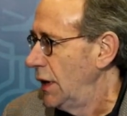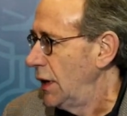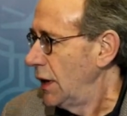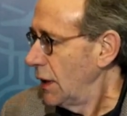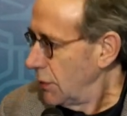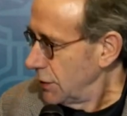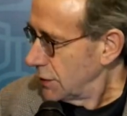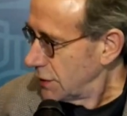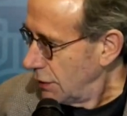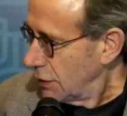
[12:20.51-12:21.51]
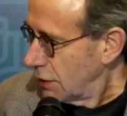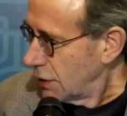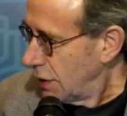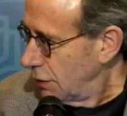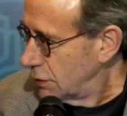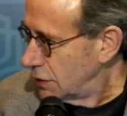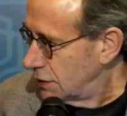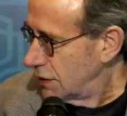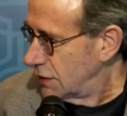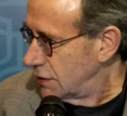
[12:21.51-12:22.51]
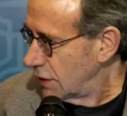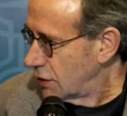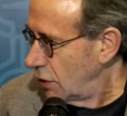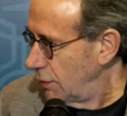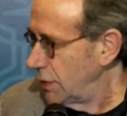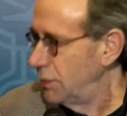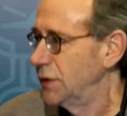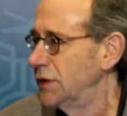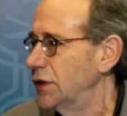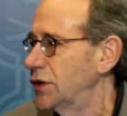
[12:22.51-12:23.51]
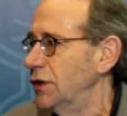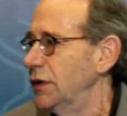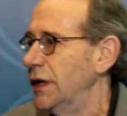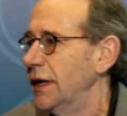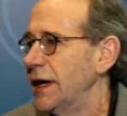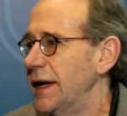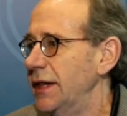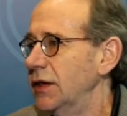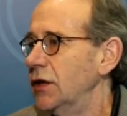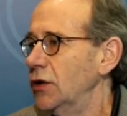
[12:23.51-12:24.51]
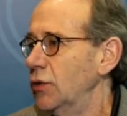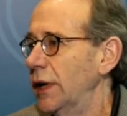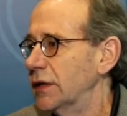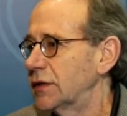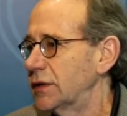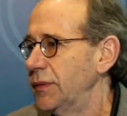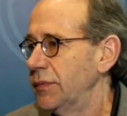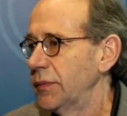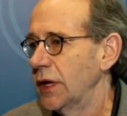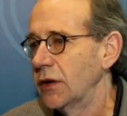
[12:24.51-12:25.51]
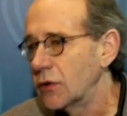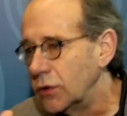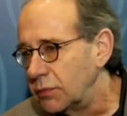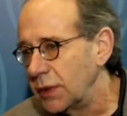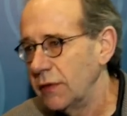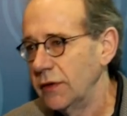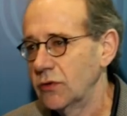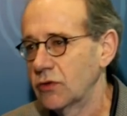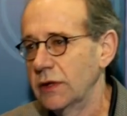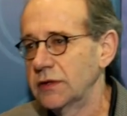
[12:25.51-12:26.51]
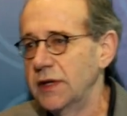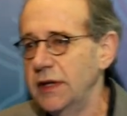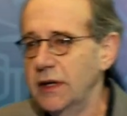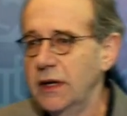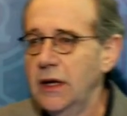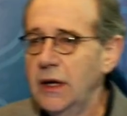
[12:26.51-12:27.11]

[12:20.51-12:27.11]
And I want to say what a coach is. This is a common position in the US and could be of interest here.